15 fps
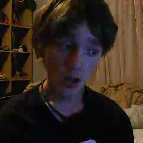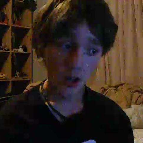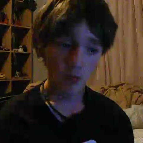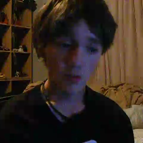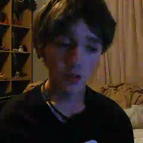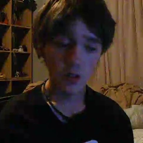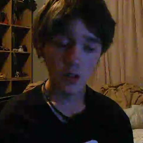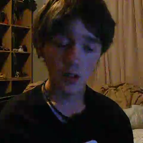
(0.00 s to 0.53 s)

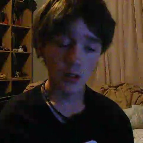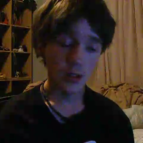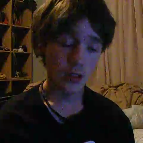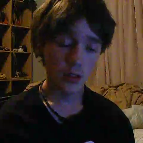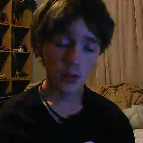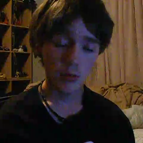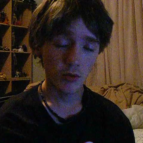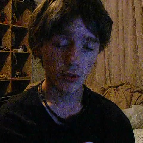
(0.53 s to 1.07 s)
I'm just
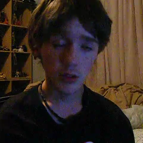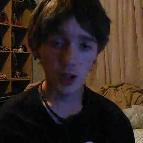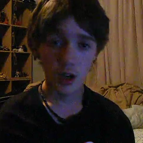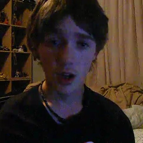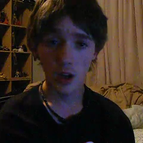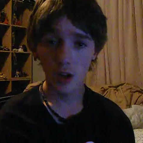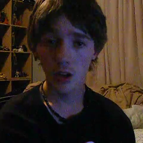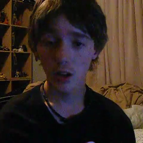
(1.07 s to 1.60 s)
real
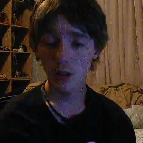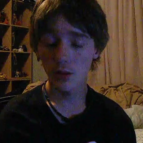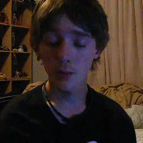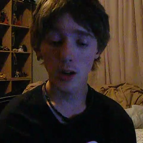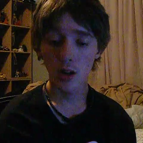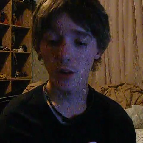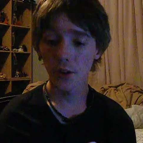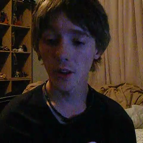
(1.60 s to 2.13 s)
tired. It's
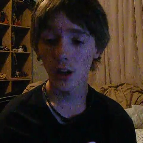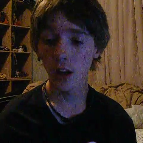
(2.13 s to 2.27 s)
about